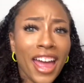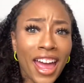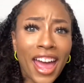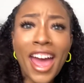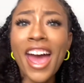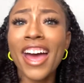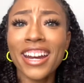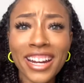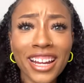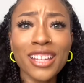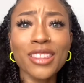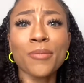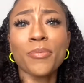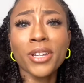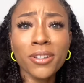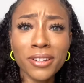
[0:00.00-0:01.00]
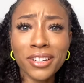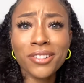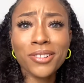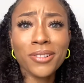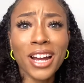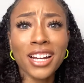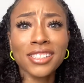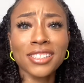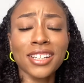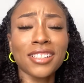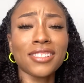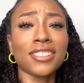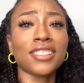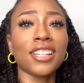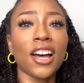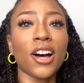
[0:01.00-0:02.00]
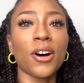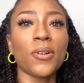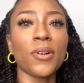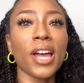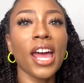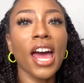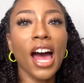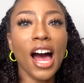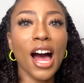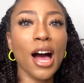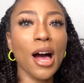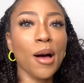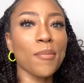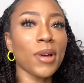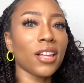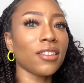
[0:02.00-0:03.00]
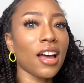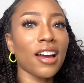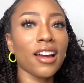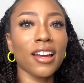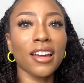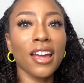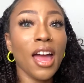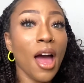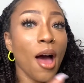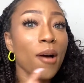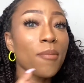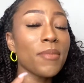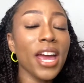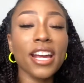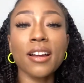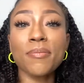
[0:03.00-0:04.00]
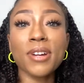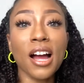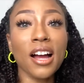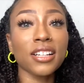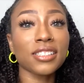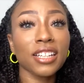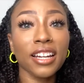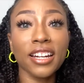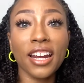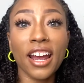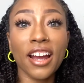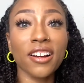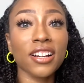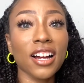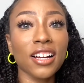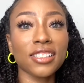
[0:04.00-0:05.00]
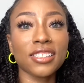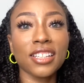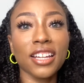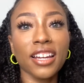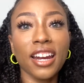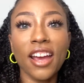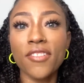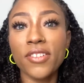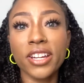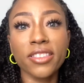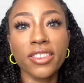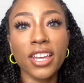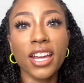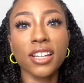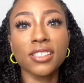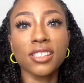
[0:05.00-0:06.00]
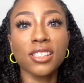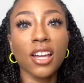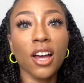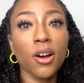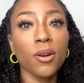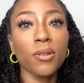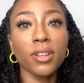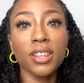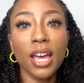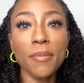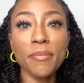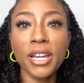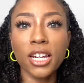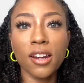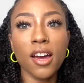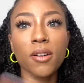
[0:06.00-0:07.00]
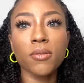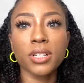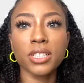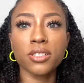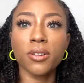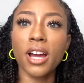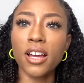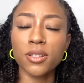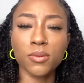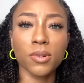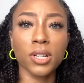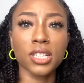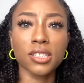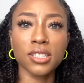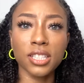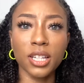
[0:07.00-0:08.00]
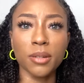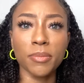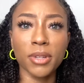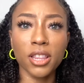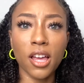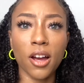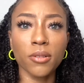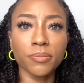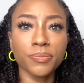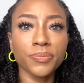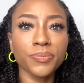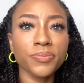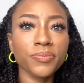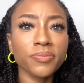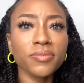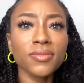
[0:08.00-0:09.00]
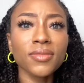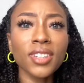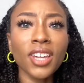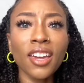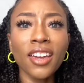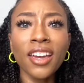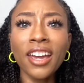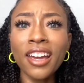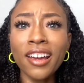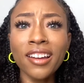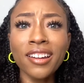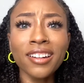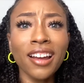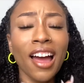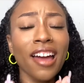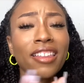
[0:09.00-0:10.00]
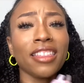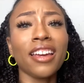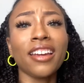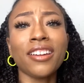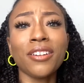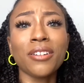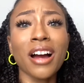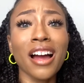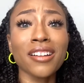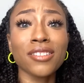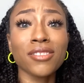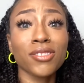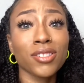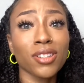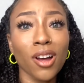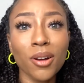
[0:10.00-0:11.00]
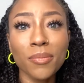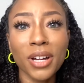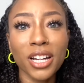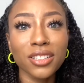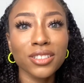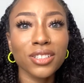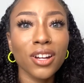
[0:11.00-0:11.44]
heading in the beauty direction. So a lot of makeup content, hair content, everything. So let me know what you guys want to see below. And I thank you guys so much